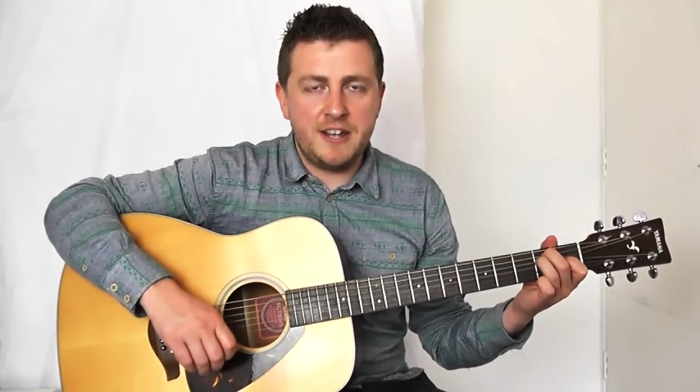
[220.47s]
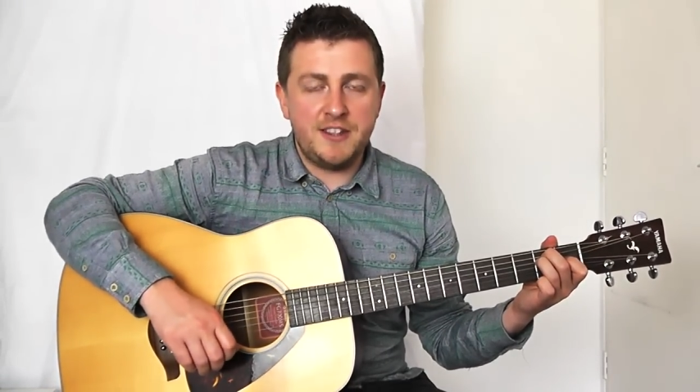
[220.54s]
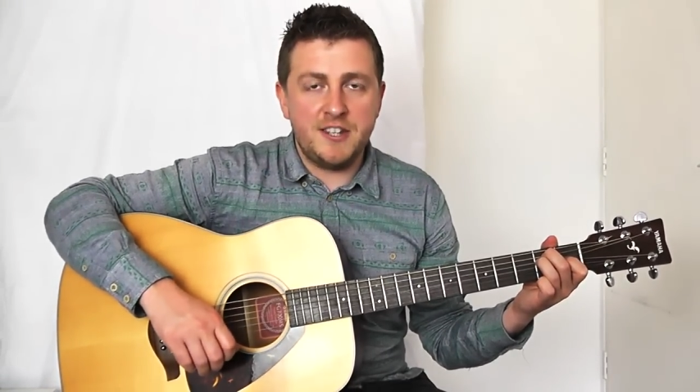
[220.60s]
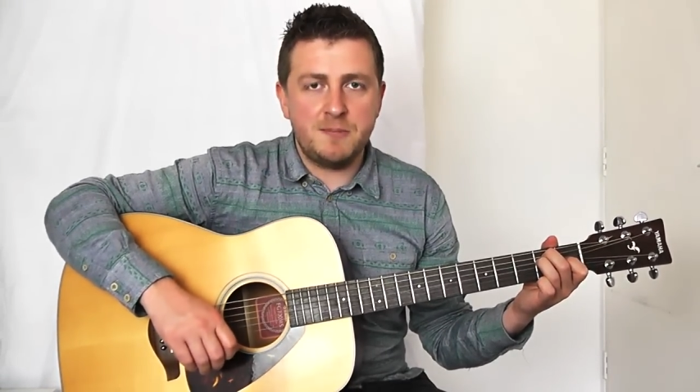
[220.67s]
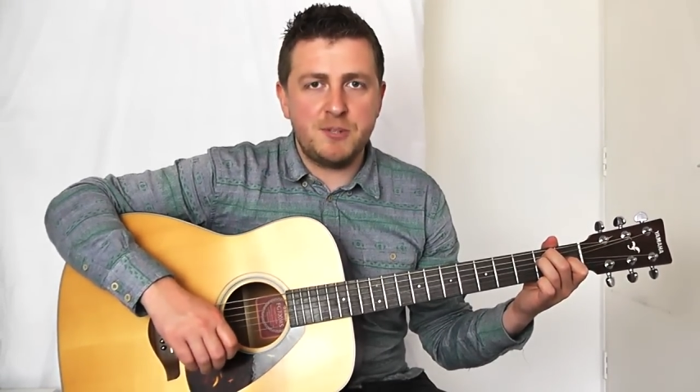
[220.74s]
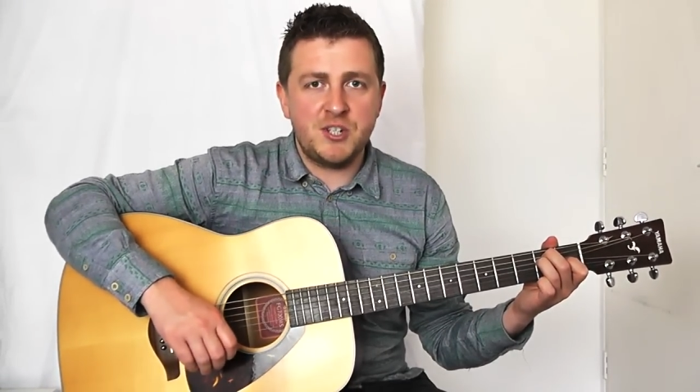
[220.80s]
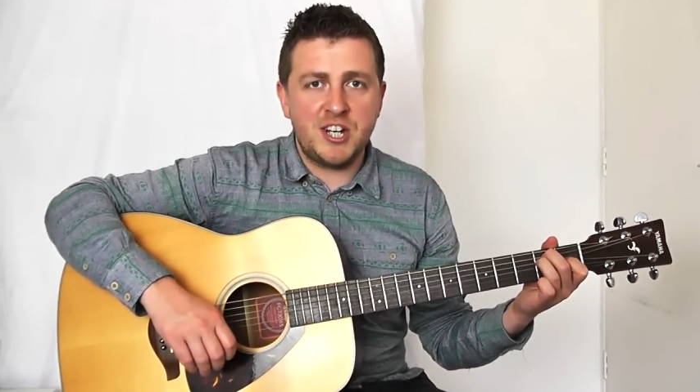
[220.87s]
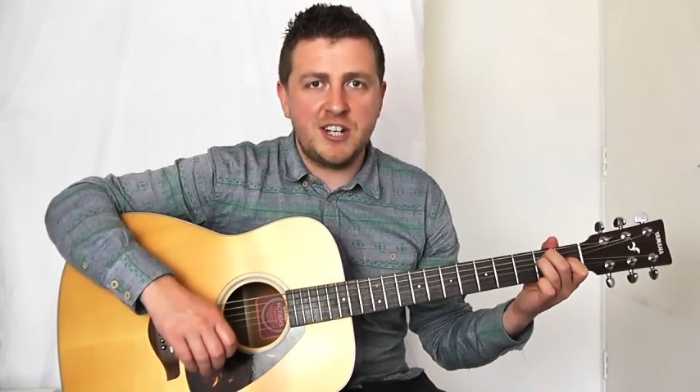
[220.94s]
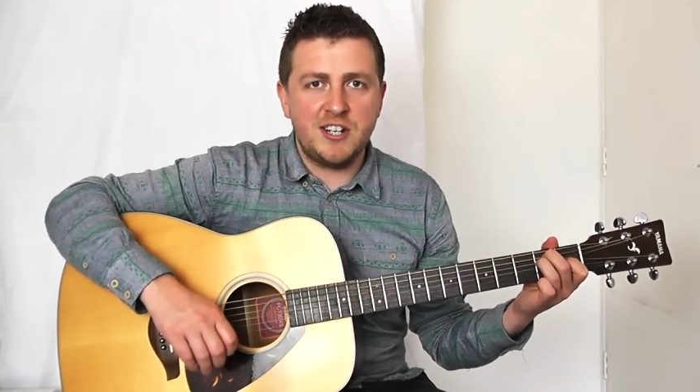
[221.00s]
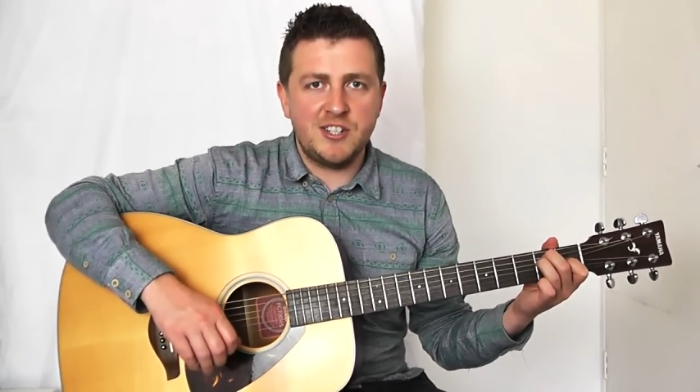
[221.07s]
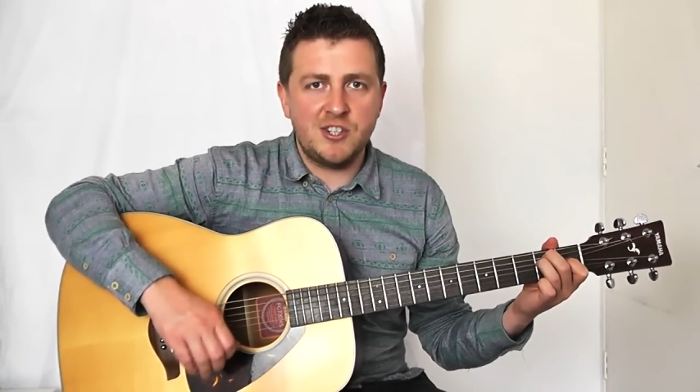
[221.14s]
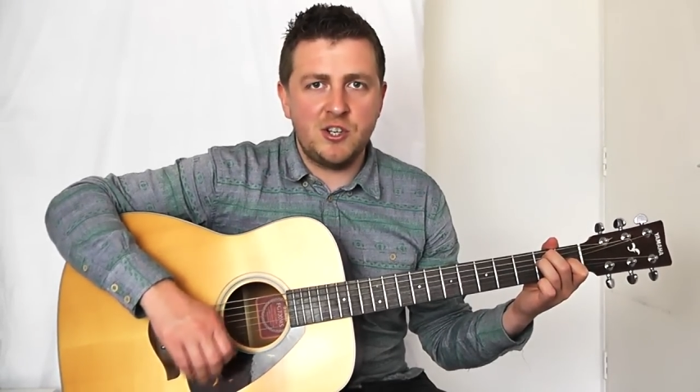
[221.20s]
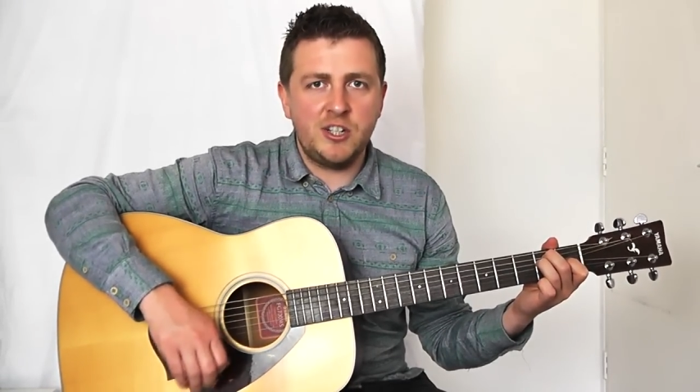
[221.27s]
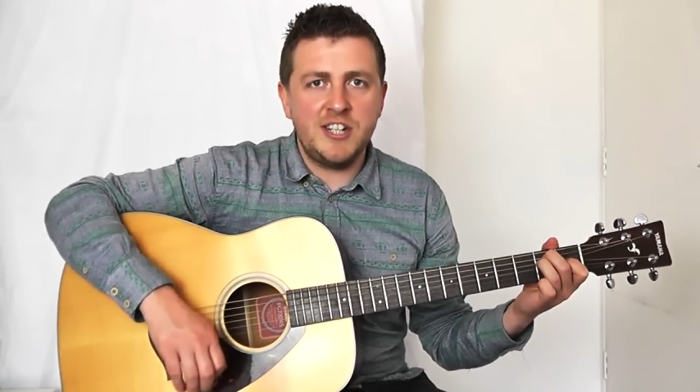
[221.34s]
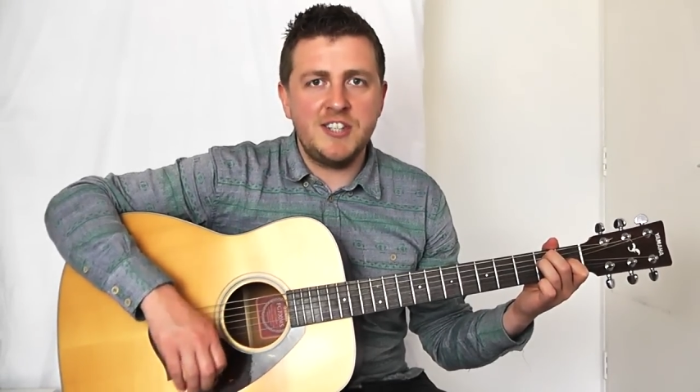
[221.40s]
in this particular
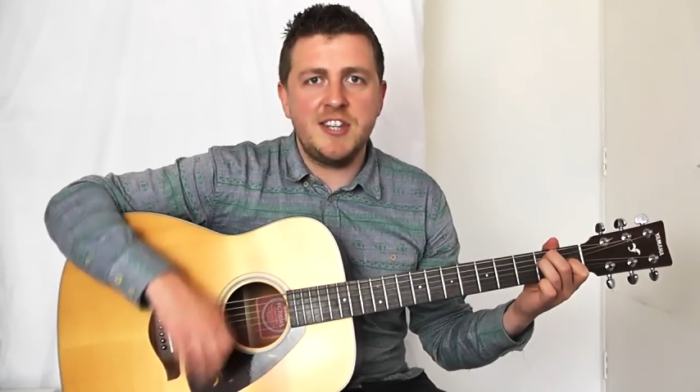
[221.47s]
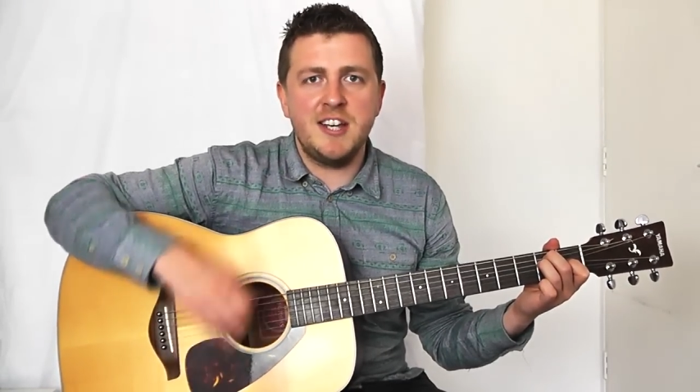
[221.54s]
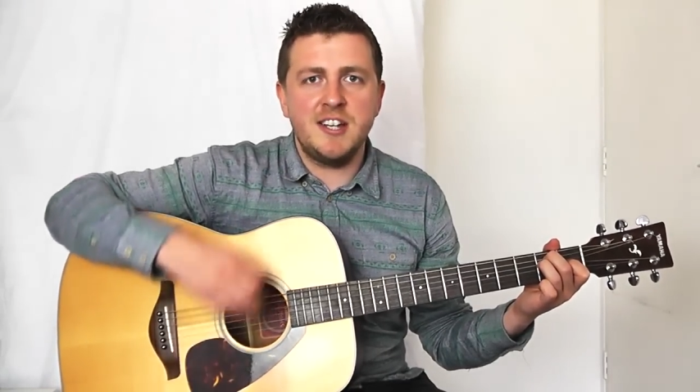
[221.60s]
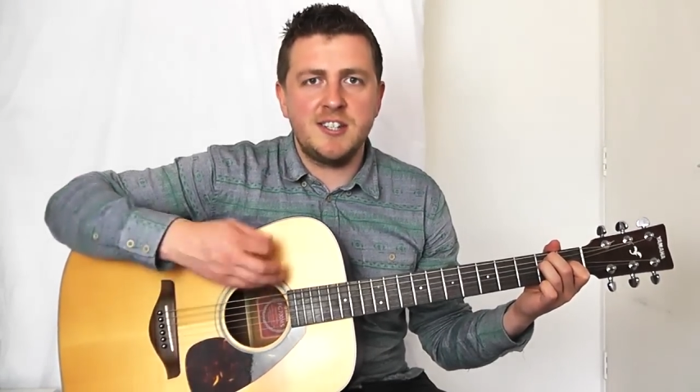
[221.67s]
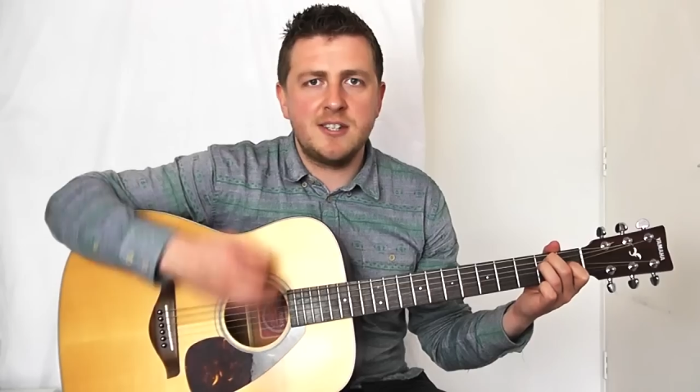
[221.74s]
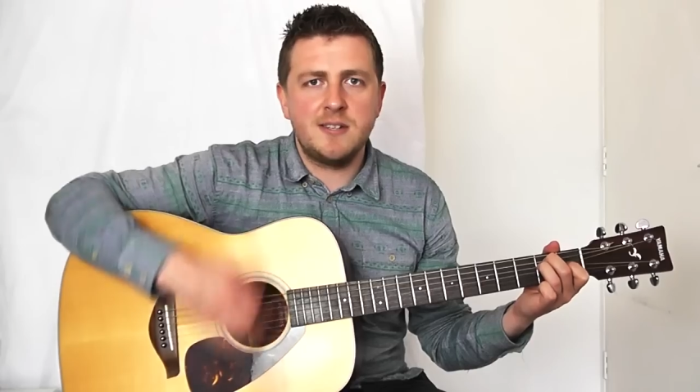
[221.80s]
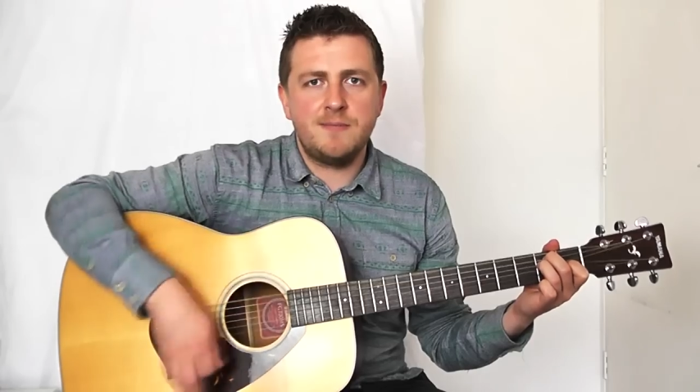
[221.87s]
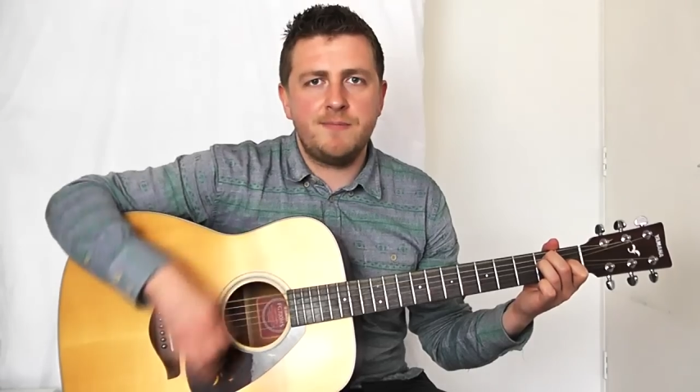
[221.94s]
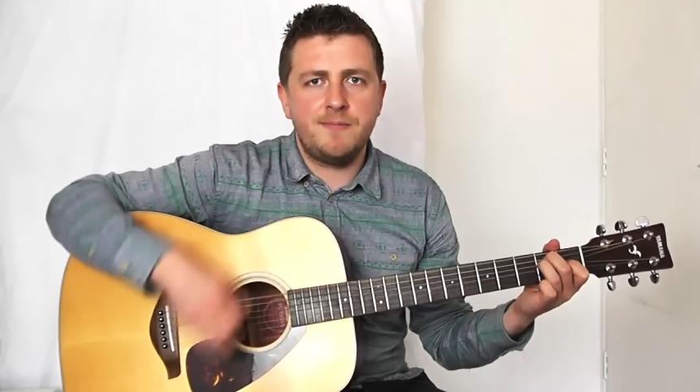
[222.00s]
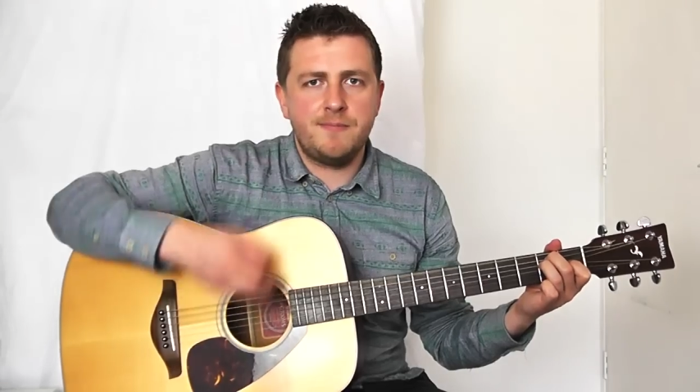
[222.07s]
song is this.